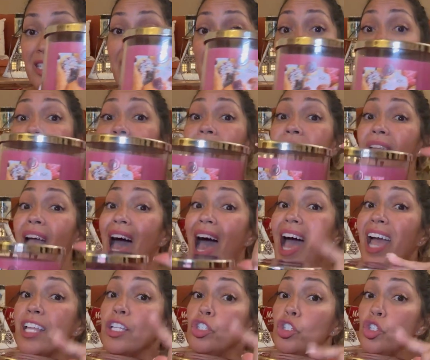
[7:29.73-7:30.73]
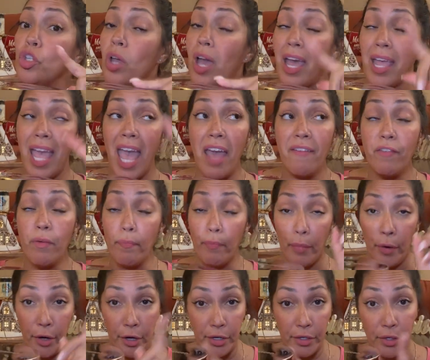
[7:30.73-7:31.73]
Now, I haven't
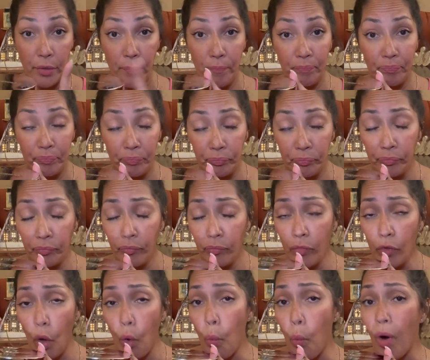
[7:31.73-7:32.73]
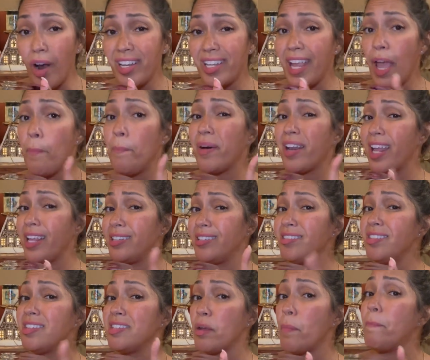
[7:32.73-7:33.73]
burned one yet, but
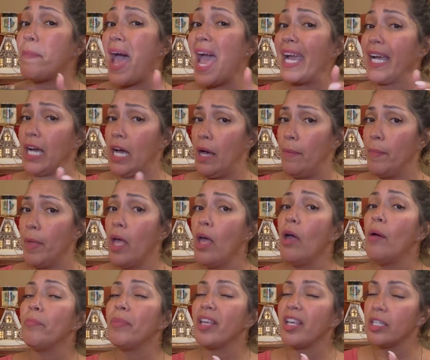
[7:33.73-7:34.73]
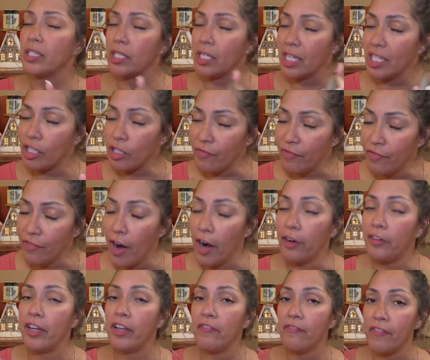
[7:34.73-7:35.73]
this is a backup because it's
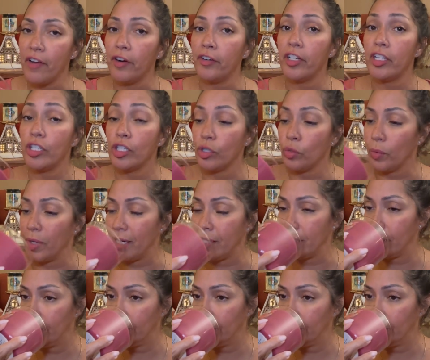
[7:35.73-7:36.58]
very, very sweet.